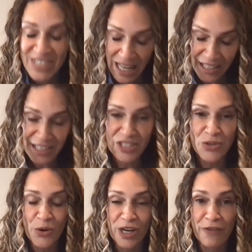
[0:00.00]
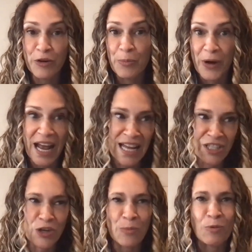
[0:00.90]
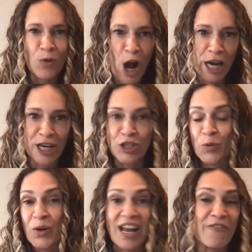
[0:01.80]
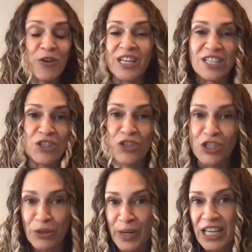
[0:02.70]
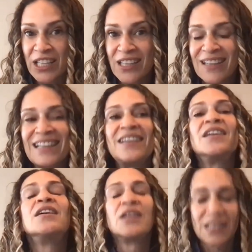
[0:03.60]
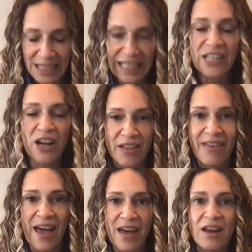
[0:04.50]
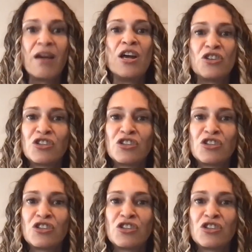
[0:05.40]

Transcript: telling the story of your brand or your product or whatever it is you're doing, lean on that.